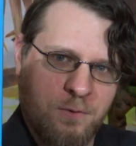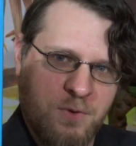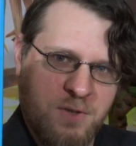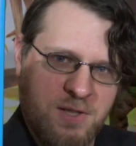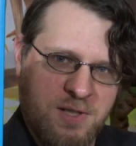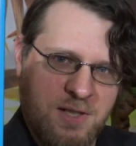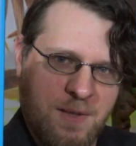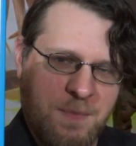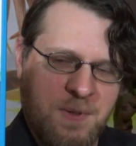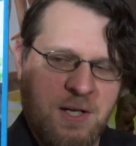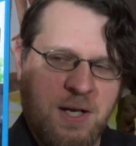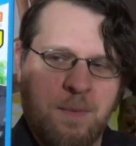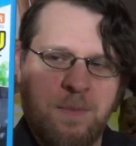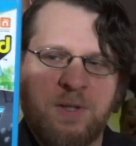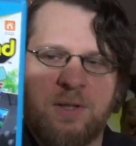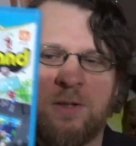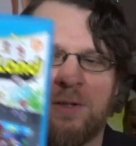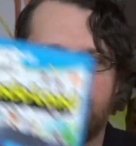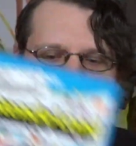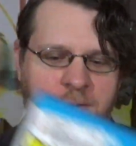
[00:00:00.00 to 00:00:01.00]
which is something I've
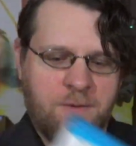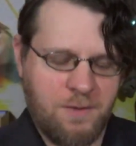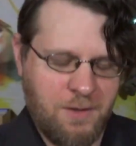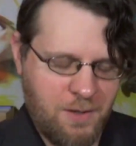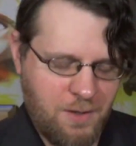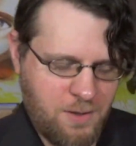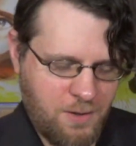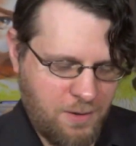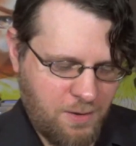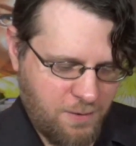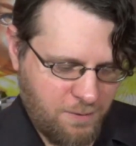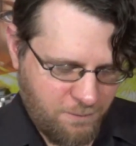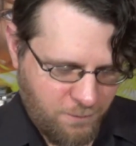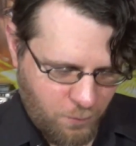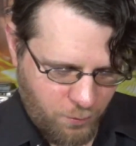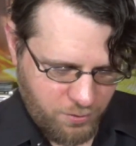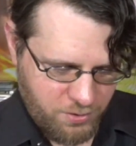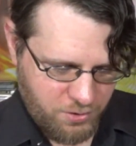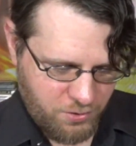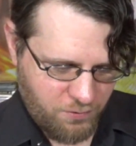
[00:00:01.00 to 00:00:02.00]
been looking
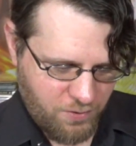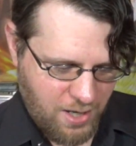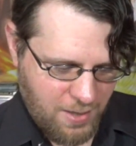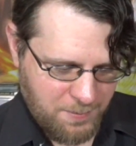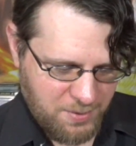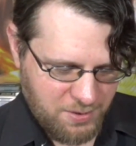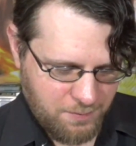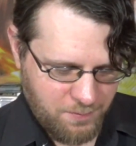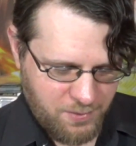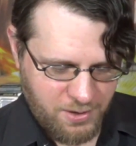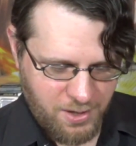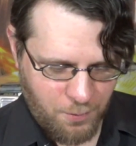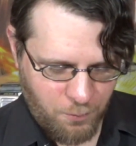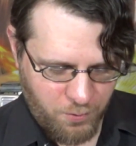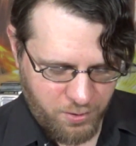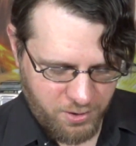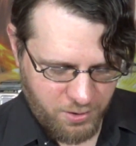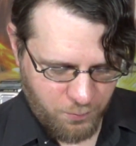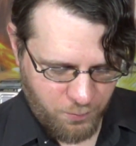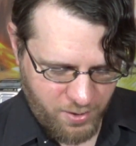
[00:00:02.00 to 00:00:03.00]
forward to grabbing, but I
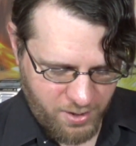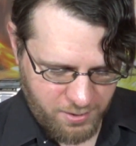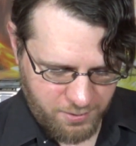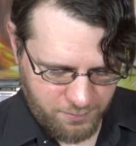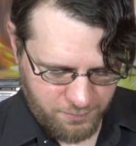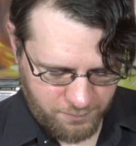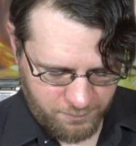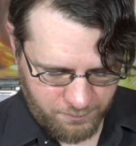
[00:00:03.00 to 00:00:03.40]
wanted to wait